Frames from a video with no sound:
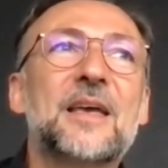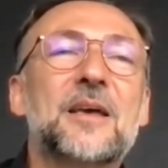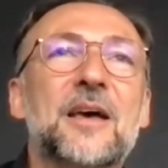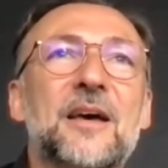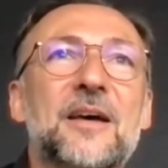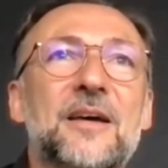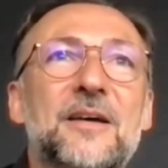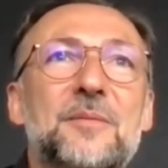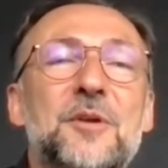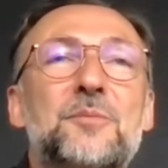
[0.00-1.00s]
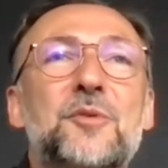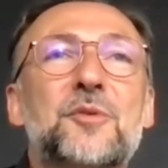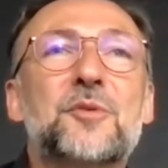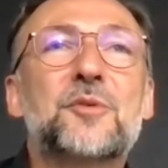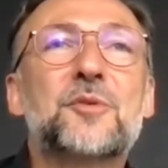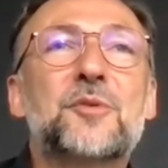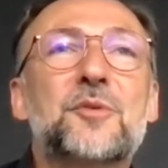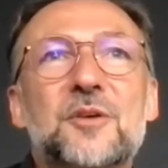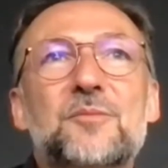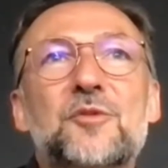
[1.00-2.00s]
But putting
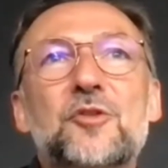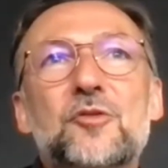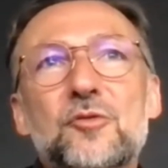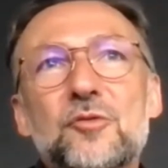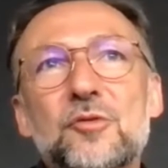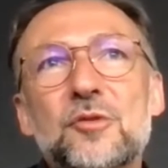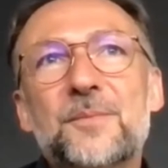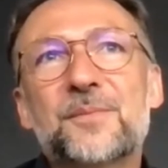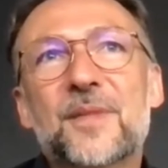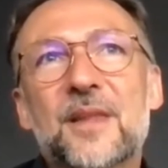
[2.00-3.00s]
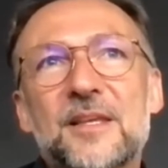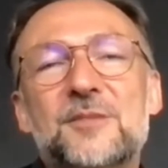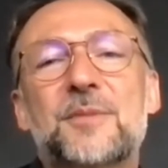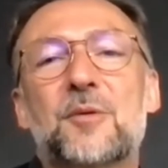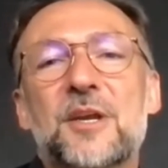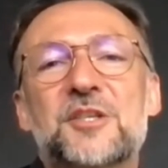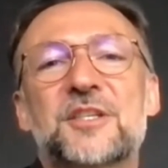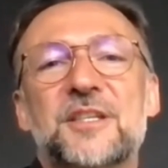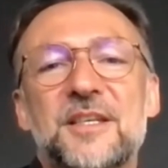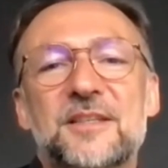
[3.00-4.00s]
some new
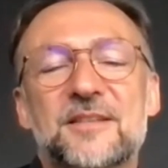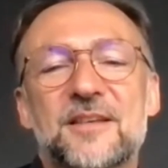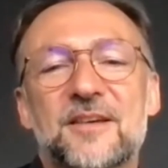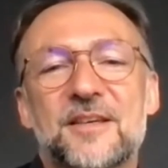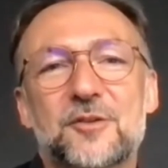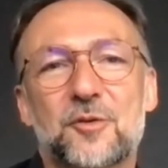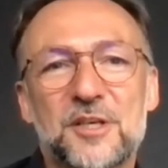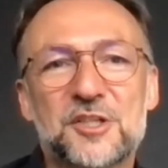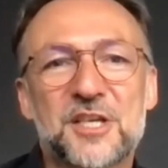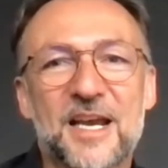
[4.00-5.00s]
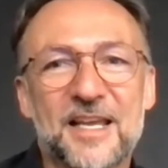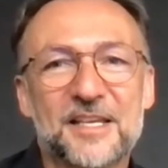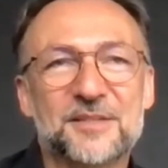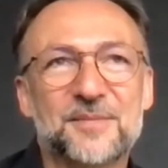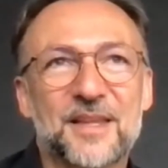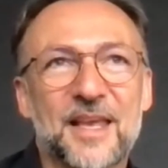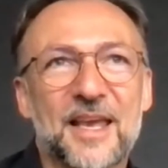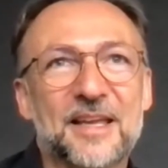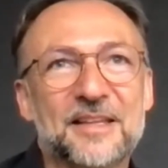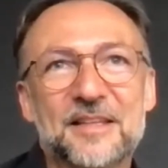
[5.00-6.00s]
inspiration in it is a real challenge.
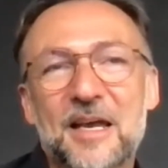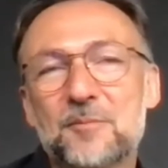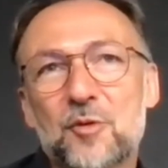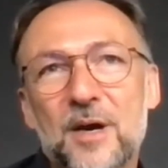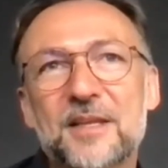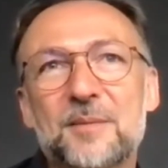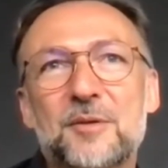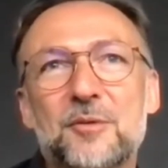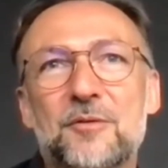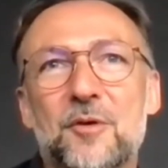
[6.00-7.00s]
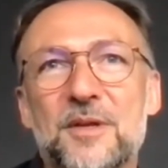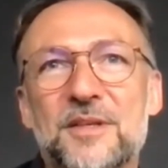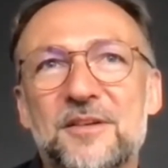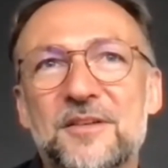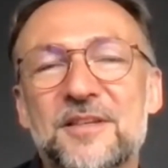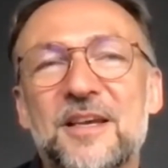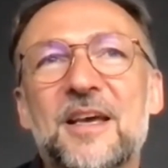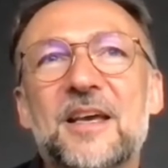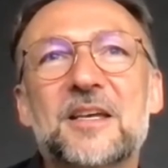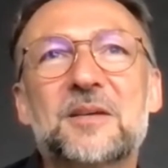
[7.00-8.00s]
And I'm quite happy with the result.
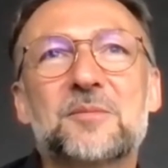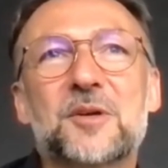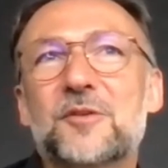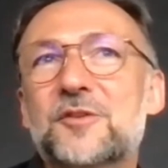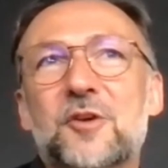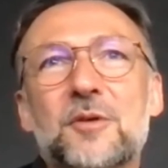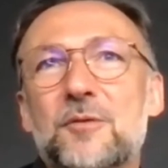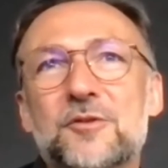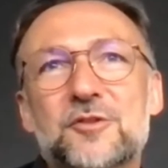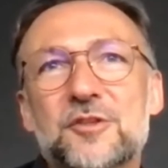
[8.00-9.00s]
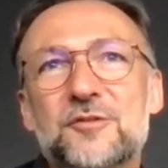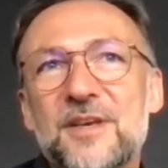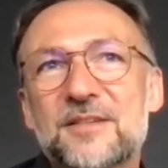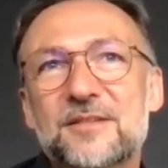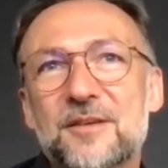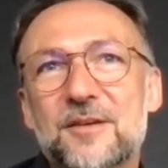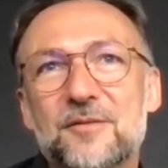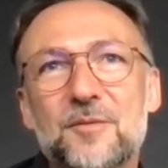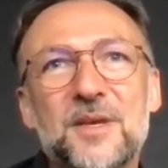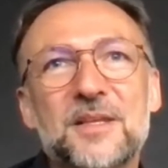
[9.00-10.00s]
But the story was just this,
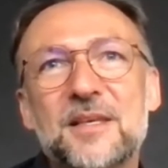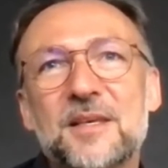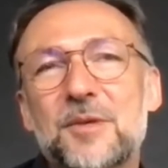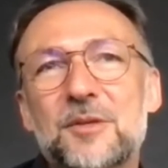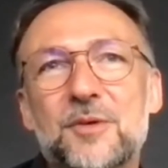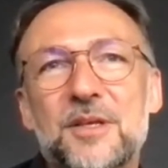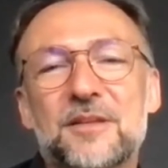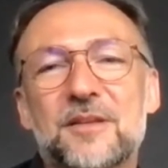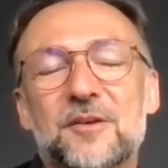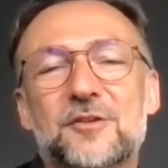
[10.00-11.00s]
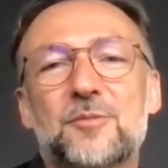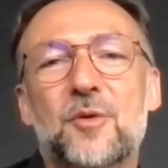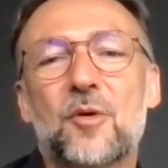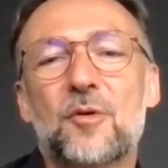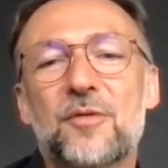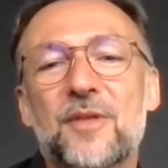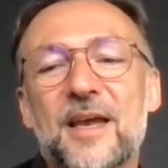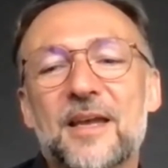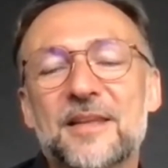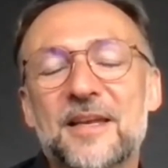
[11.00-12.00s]
the meeting between us both
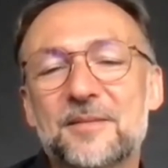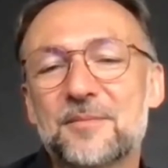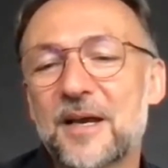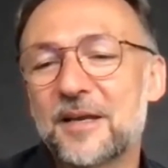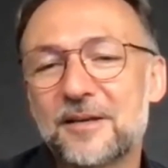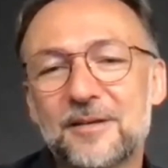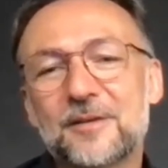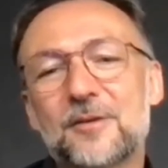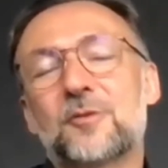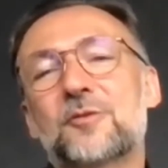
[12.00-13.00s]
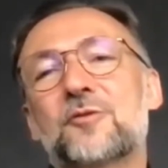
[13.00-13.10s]
and my long